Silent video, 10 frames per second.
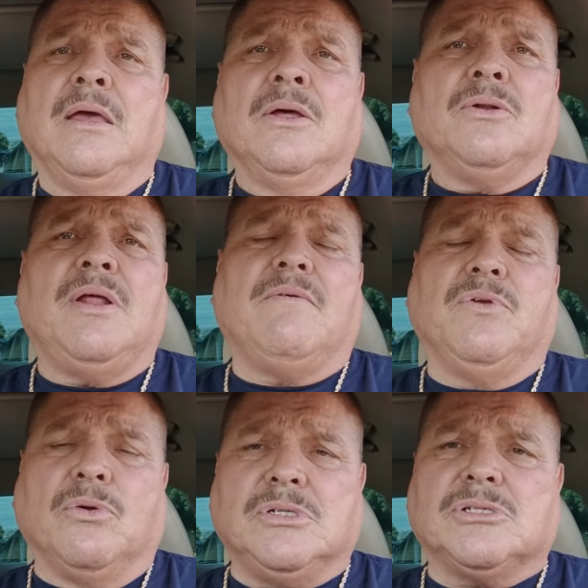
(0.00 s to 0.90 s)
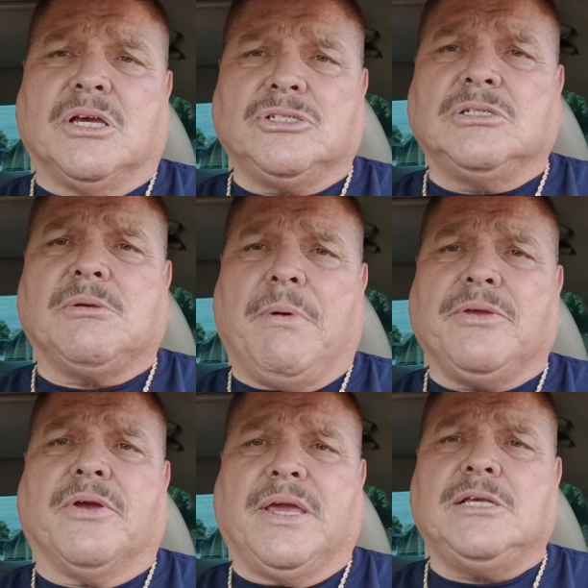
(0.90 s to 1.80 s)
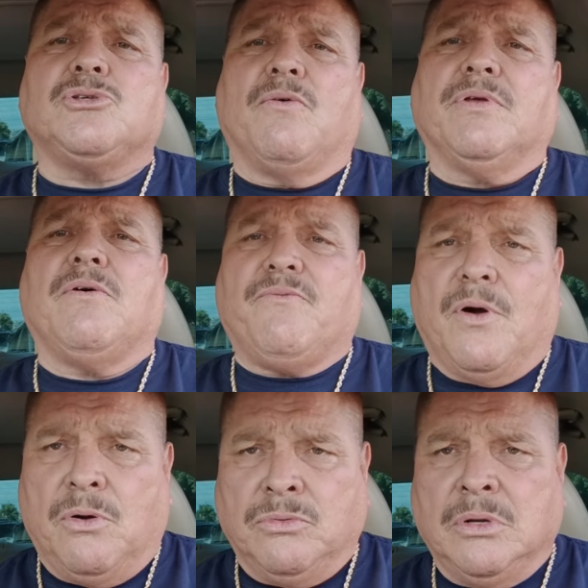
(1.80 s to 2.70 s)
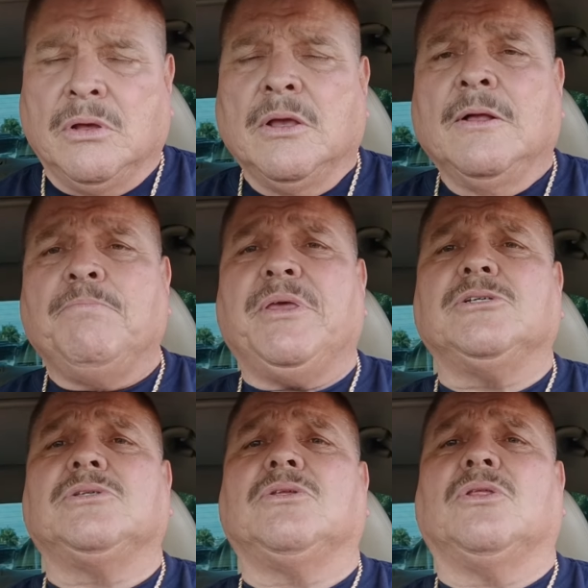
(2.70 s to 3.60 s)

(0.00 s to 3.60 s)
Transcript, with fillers: Don't have no discussions about your case over the phone because